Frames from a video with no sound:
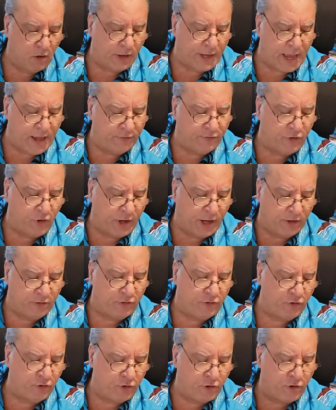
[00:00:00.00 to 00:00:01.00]
Okay, so you
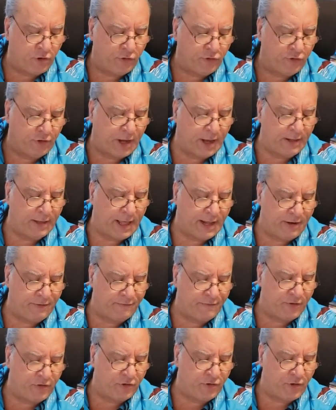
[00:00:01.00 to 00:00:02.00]
got shooters, you got light
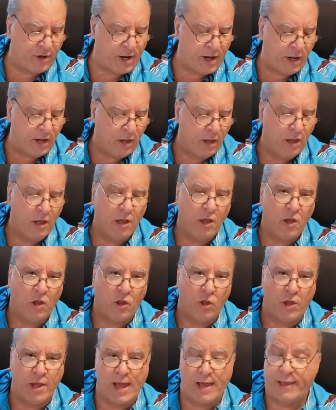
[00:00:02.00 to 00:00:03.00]
infantry,
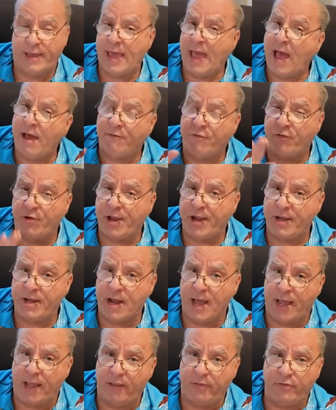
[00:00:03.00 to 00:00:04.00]
you got cavalry
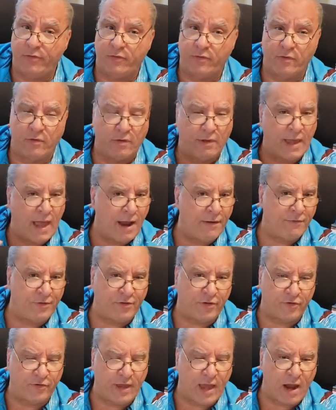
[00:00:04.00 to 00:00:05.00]
and knights.
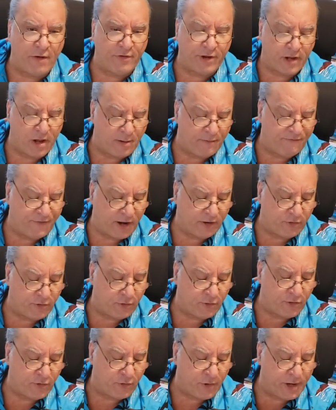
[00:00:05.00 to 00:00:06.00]
Cavalry says cavalry, command
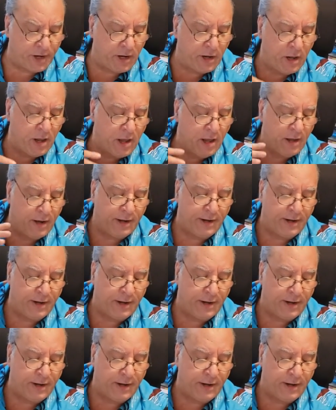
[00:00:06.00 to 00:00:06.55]
factor 3.